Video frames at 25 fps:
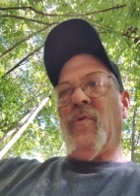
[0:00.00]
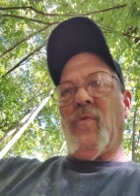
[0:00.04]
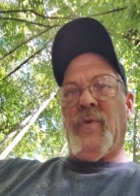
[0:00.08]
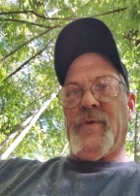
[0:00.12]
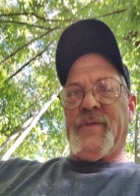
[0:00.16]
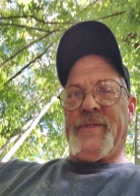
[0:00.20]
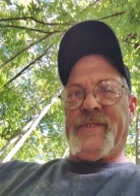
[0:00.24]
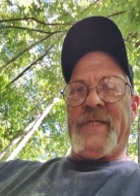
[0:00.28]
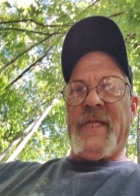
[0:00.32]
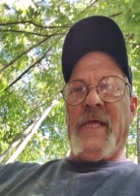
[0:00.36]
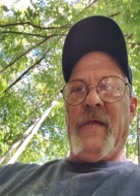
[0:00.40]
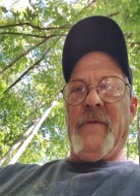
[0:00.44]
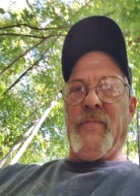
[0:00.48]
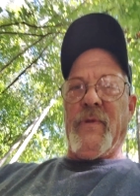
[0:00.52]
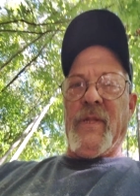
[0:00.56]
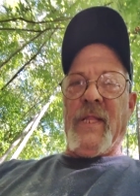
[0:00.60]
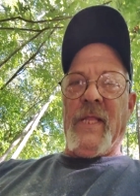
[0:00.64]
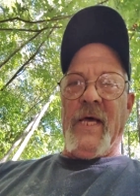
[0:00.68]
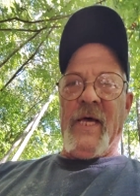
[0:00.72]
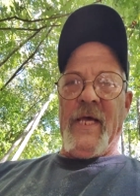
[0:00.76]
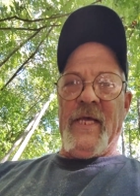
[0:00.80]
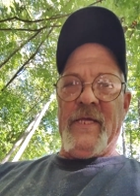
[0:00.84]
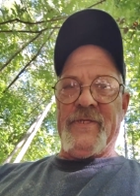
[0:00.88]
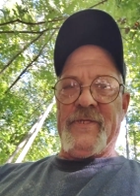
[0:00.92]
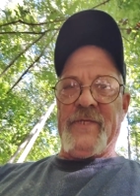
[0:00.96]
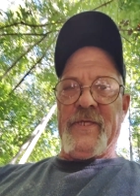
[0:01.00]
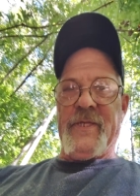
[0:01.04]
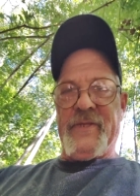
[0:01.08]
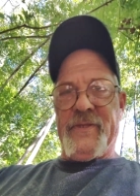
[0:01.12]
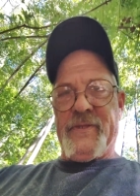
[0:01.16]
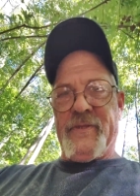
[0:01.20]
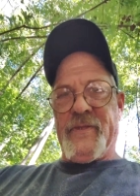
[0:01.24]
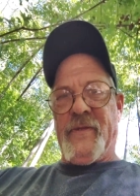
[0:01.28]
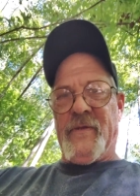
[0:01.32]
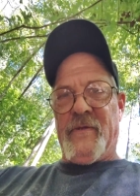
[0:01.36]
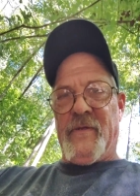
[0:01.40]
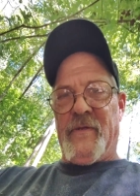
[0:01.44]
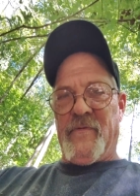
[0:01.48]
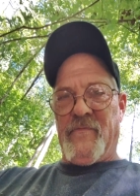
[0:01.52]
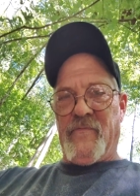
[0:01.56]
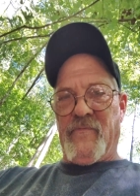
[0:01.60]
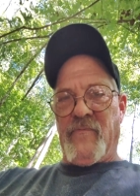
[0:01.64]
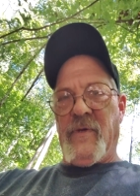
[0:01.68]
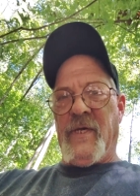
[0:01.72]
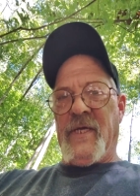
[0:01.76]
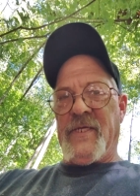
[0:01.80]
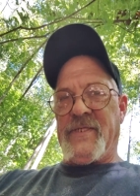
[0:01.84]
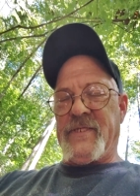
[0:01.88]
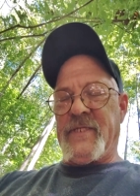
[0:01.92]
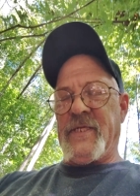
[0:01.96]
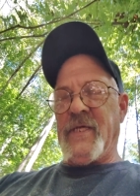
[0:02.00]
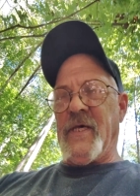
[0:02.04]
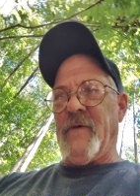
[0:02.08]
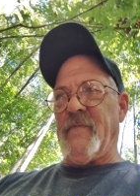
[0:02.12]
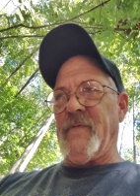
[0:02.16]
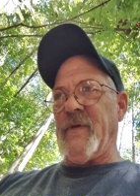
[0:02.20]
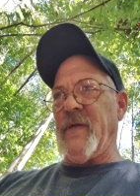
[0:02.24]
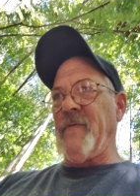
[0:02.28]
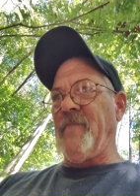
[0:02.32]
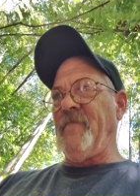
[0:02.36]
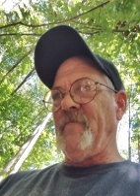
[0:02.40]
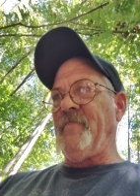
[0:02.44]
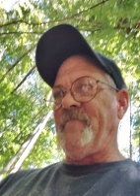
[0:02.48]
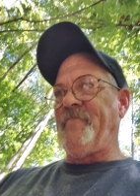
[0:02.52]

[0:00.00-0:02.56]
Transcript: will stabilize the rest of it.